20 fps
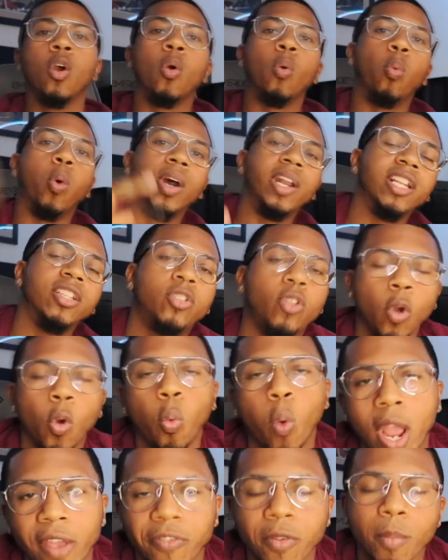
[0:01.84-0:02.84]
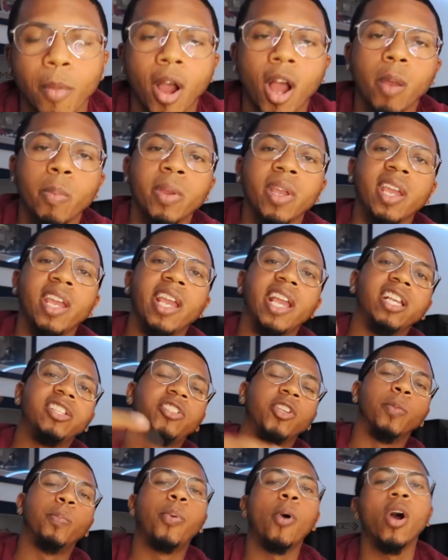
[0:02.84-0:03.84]
What it do, Wavy Mob?
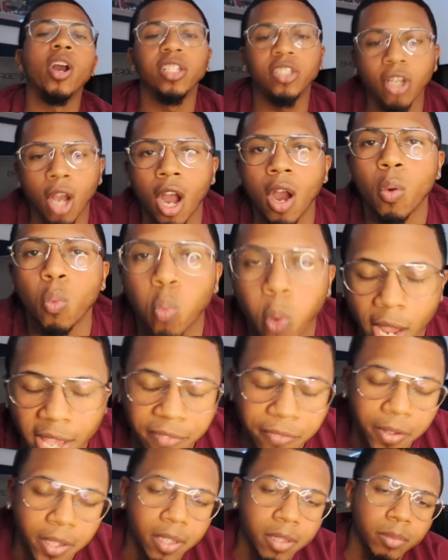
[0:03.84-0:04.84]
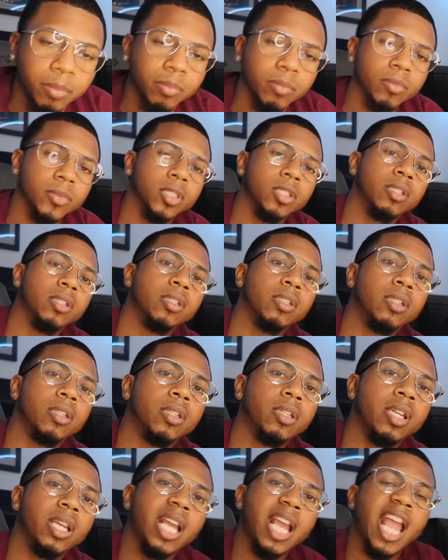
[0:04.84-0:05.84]
It's your boy Don Wavy.
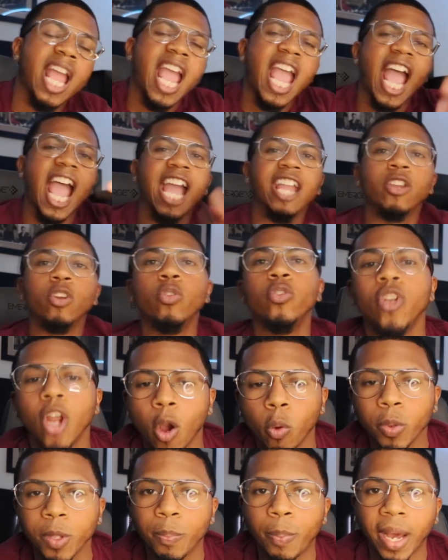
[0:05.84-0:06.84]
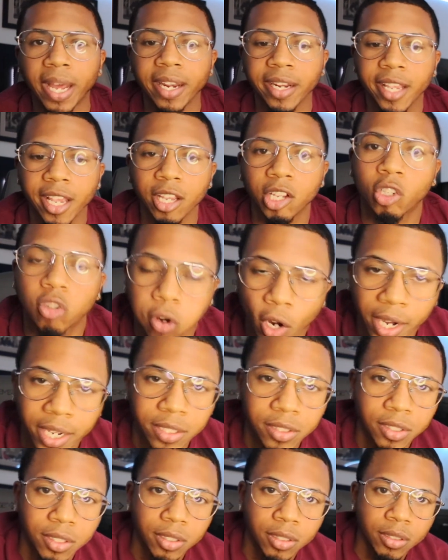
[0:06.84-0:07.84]
And you know we about to get
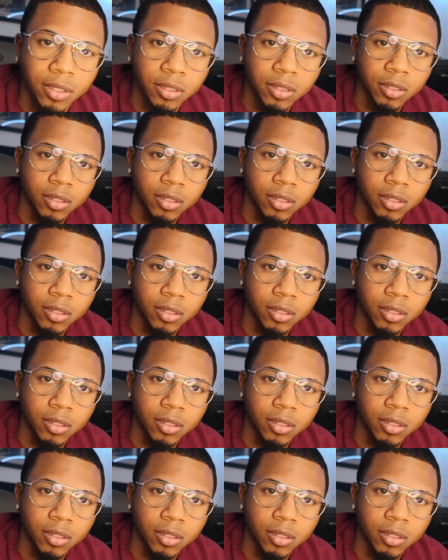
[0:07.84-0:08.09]
crazy.